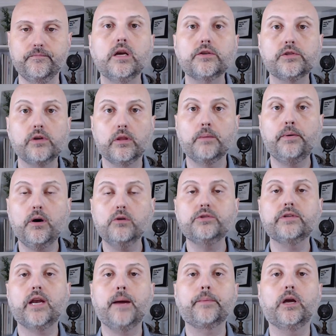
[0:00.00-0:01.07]
So the
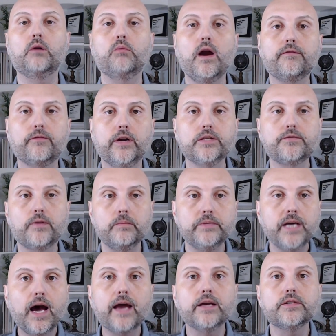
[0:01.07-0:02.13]
post that I'm going to reference from
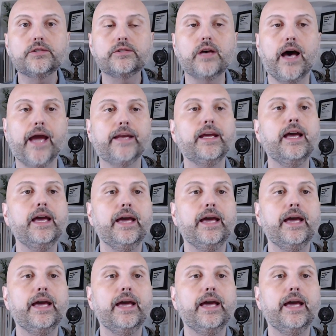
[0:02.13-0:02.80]
Donna's site